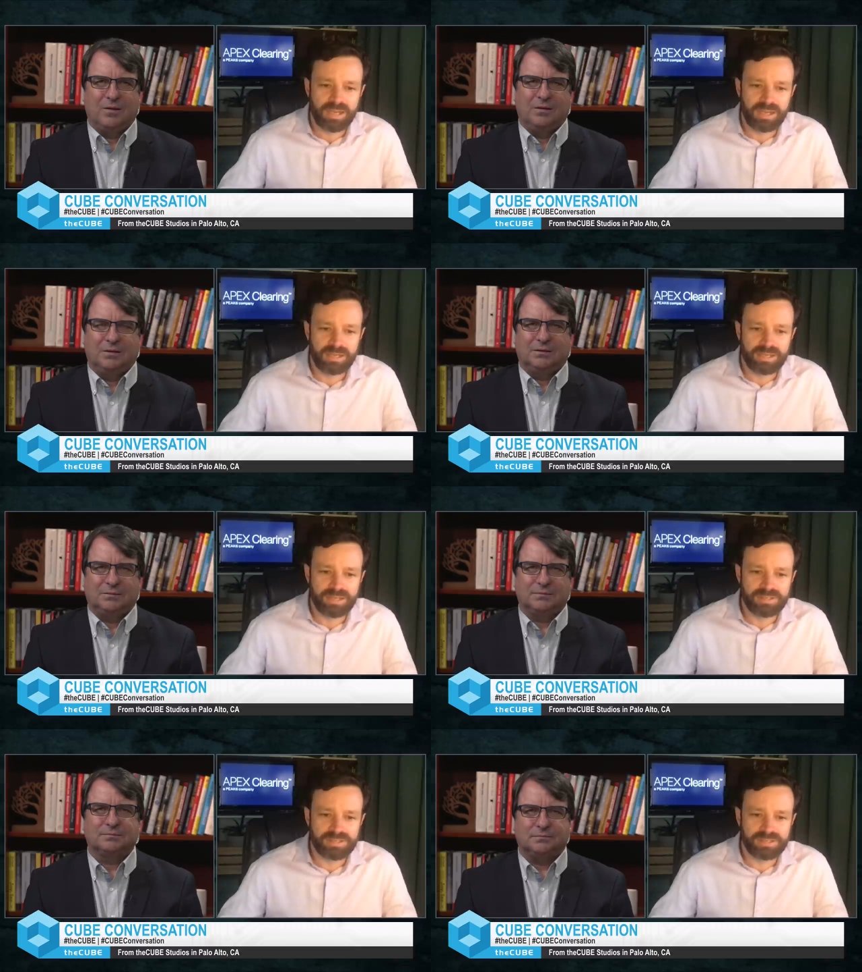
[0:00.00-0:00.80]
Speaker 1: uh,
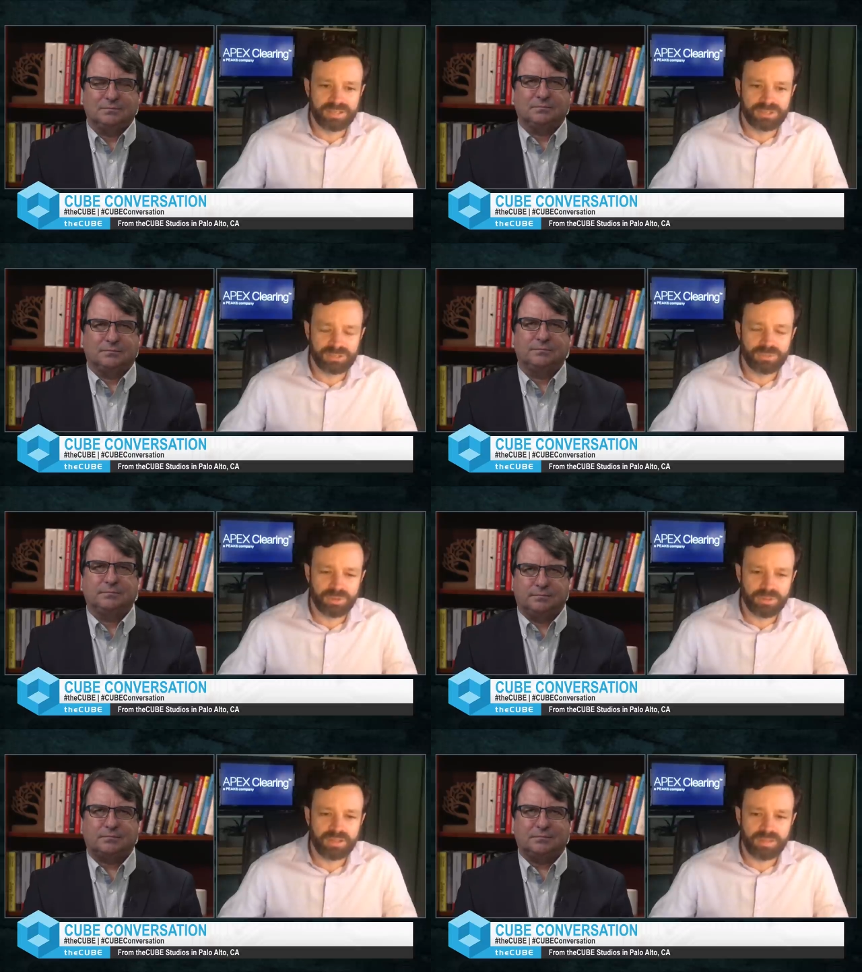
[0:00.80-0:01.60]
it's it's the
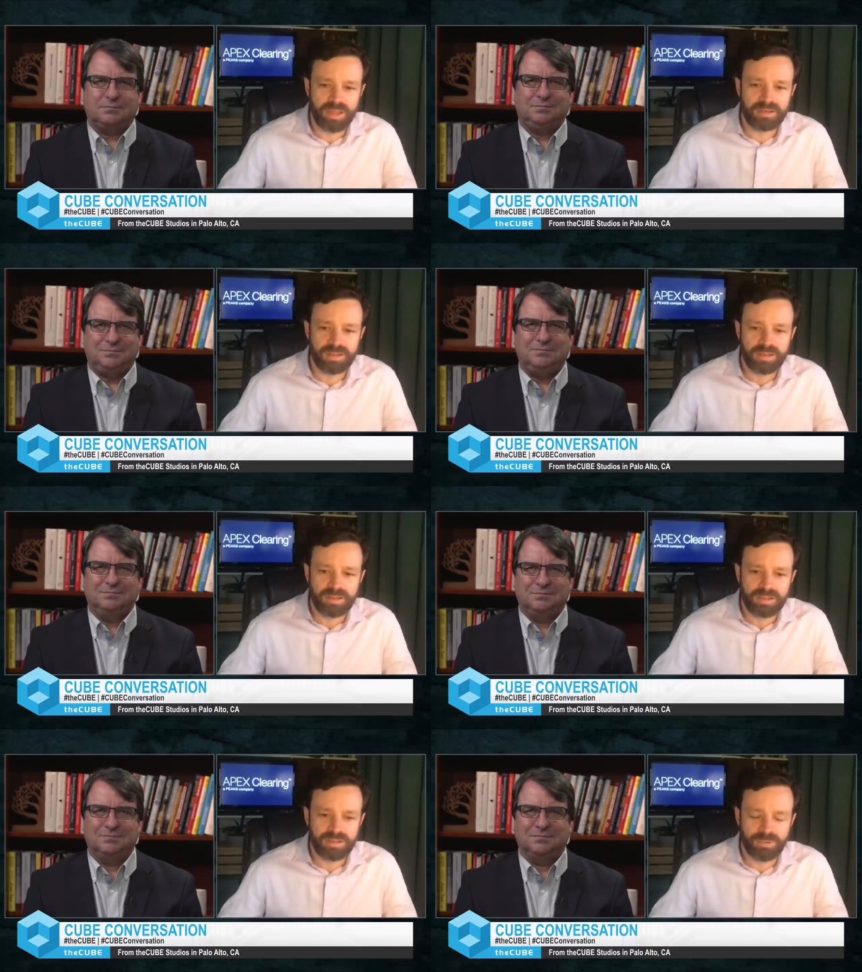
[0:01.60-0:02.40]
sort of thing that,
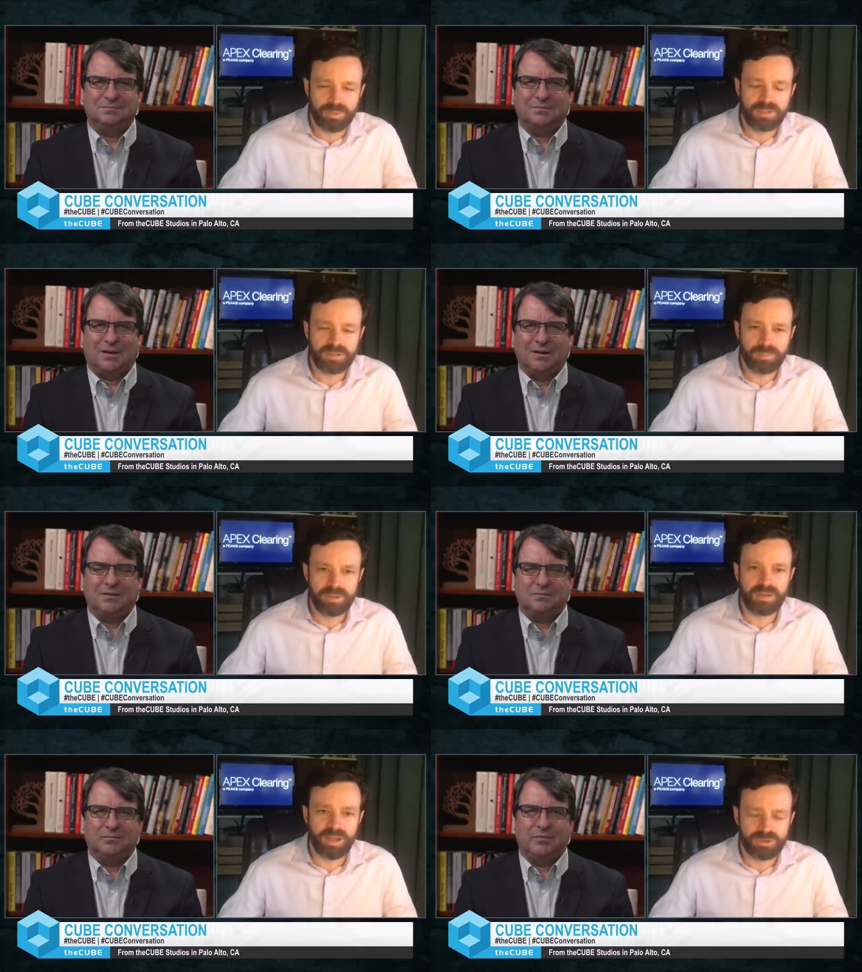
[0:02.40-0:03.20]
you know, be a
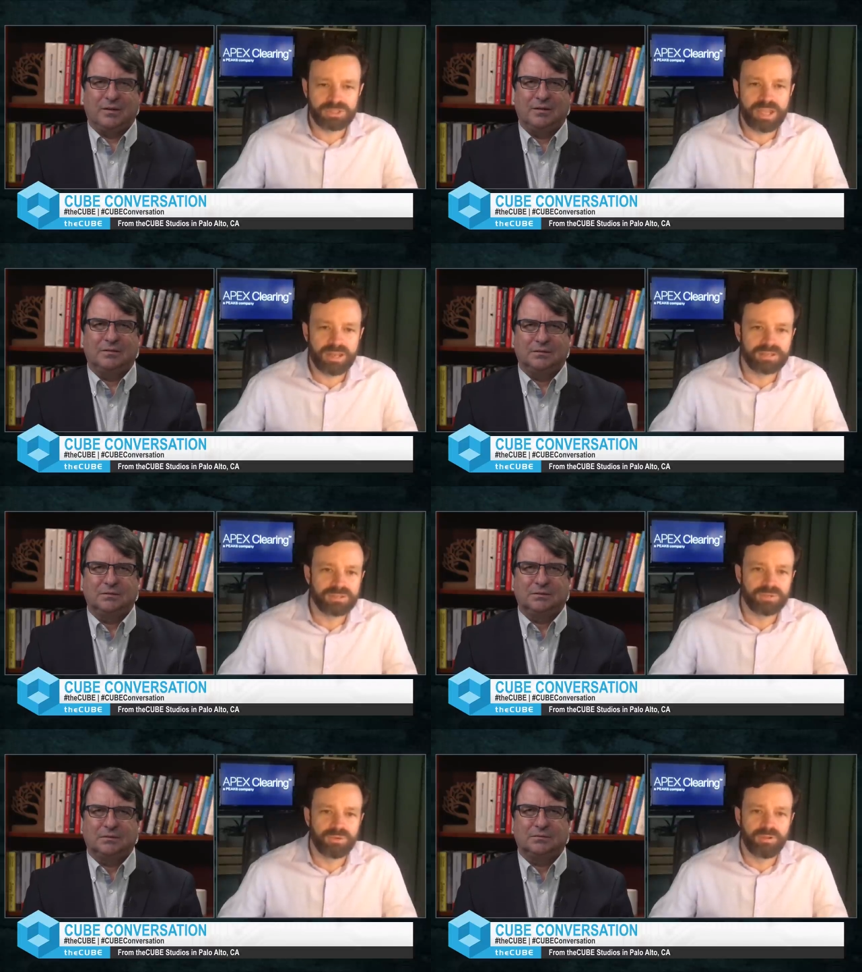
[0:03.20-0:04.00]
bit
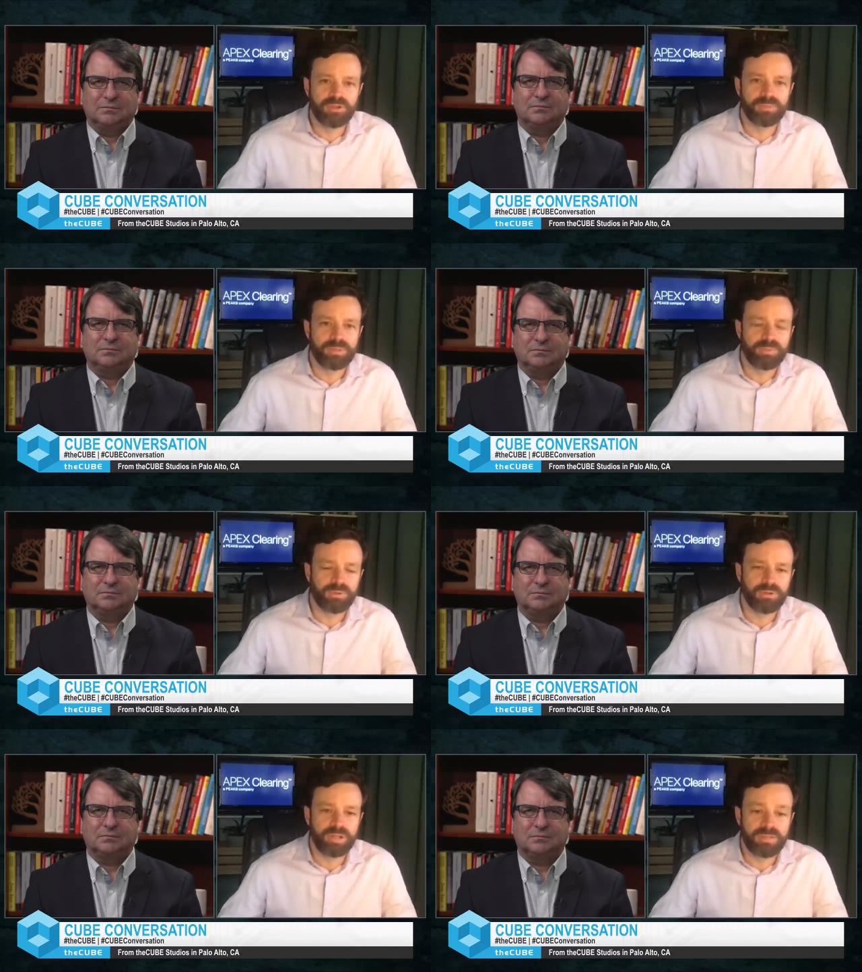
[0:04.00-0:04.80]
understanding to of other
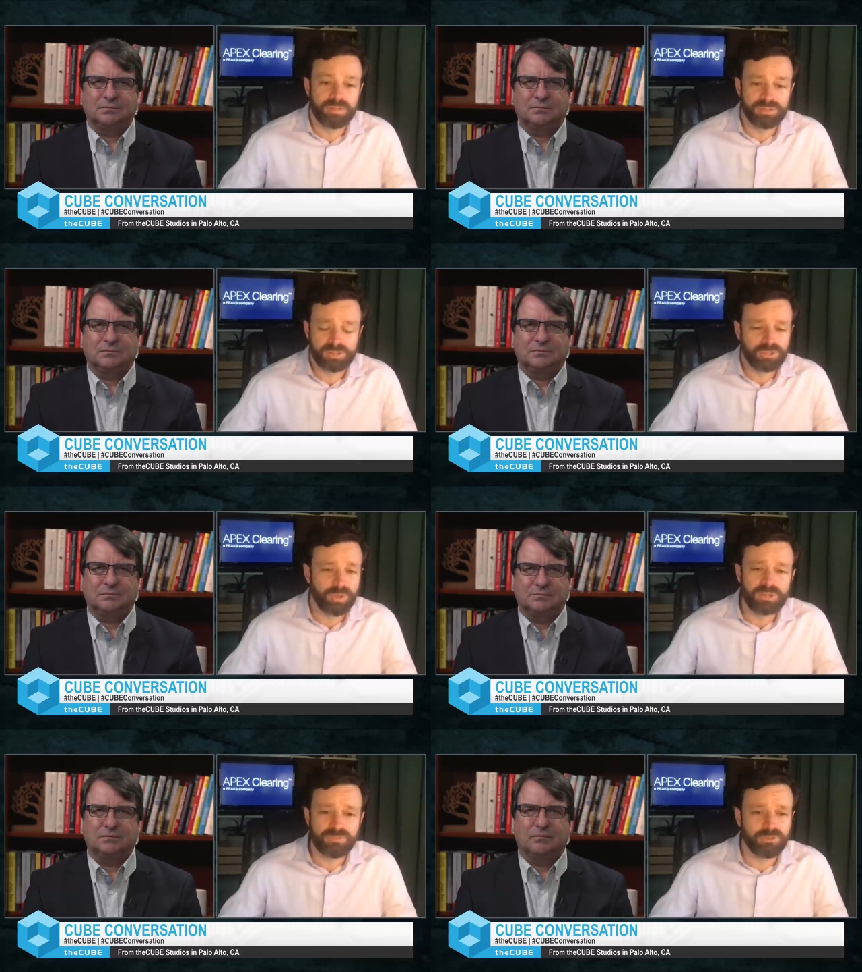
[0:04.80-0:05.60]
people in this
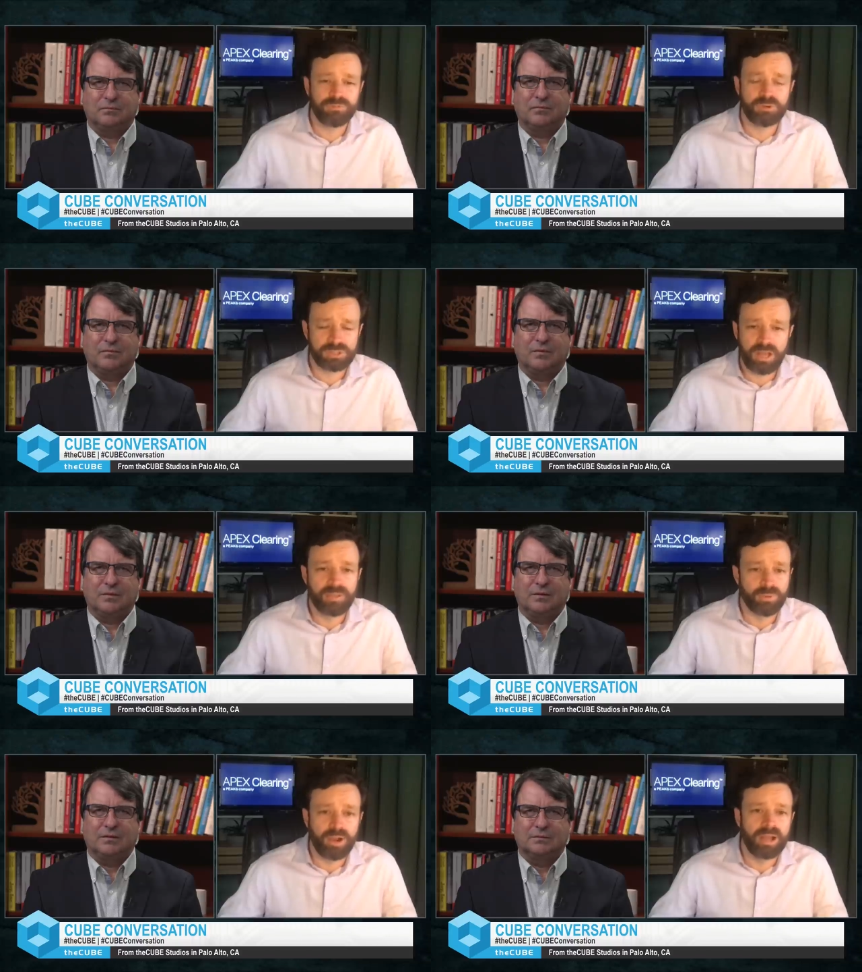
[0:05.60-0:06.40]
situation for the first
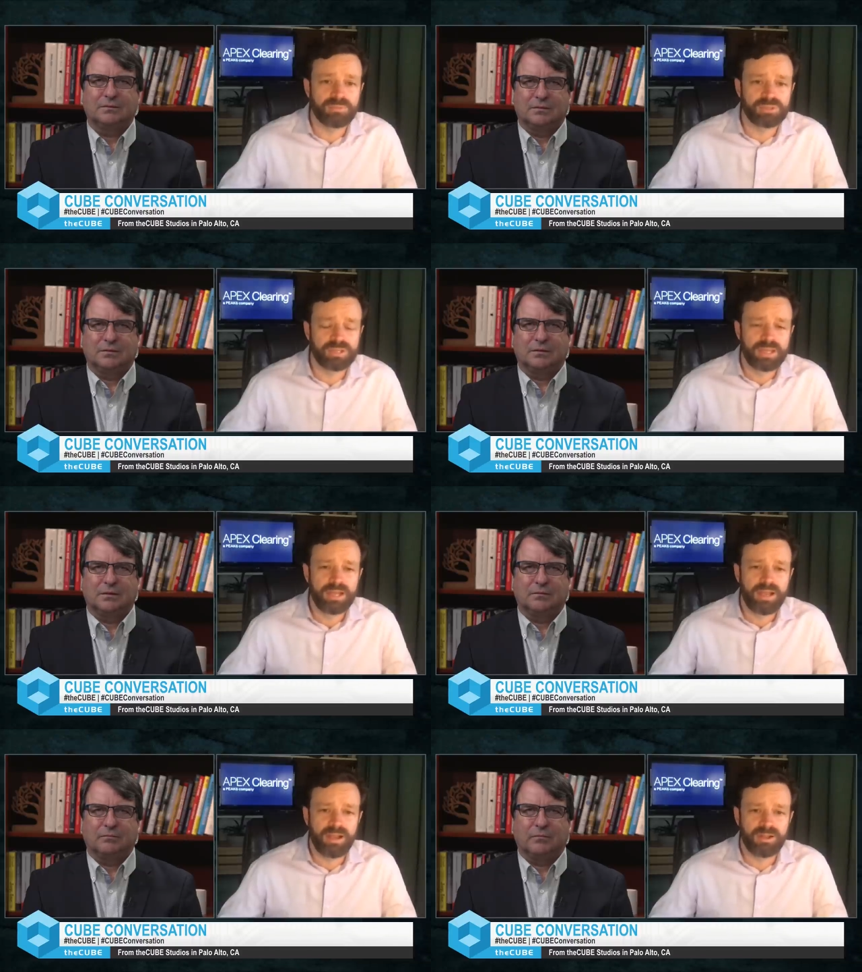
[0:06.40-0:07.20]
time, perhaps.
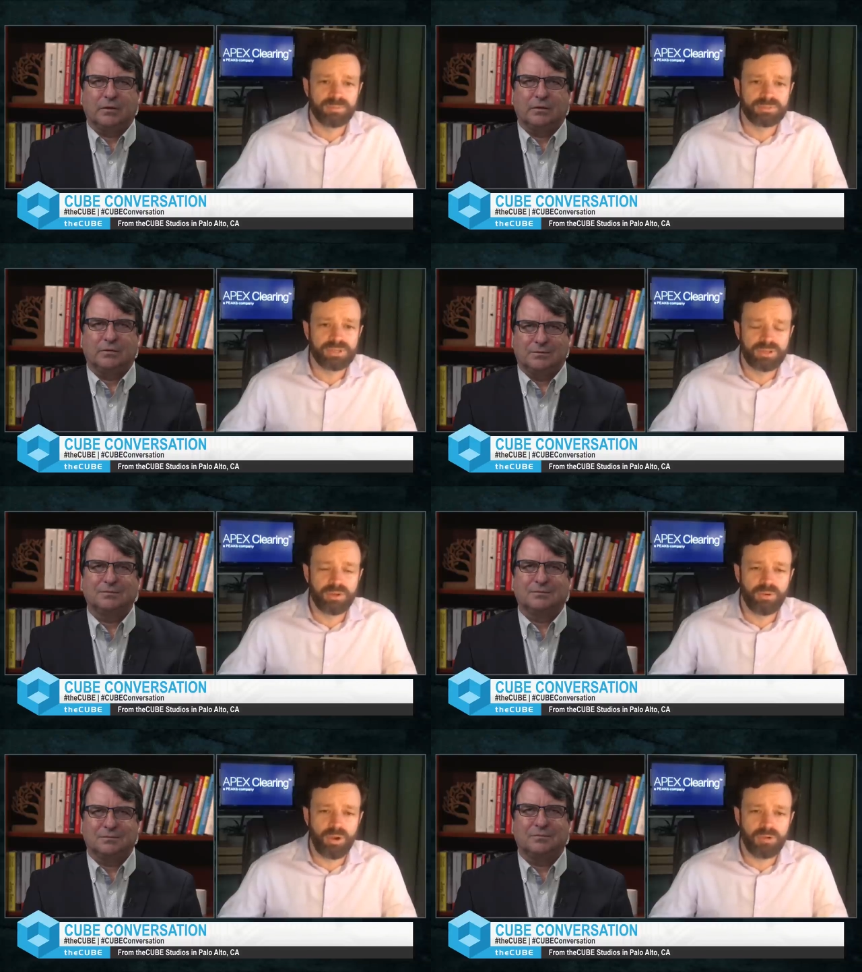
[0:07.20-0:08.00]
Um, so,
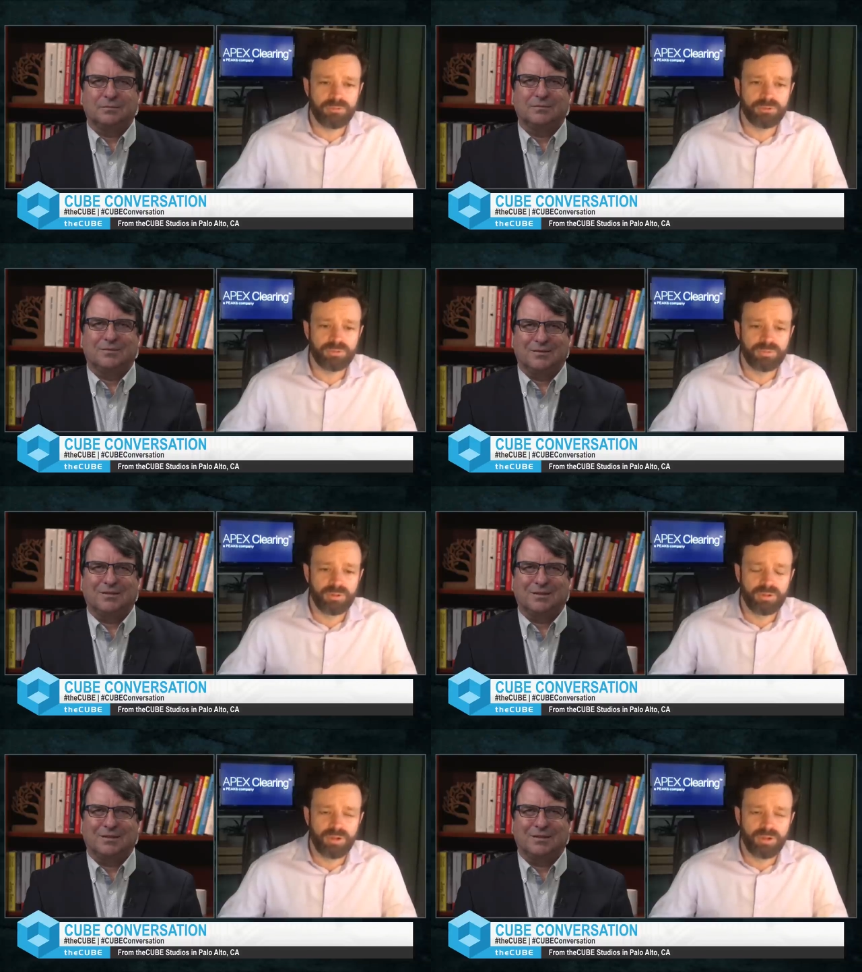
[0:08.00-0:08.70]
you know, offer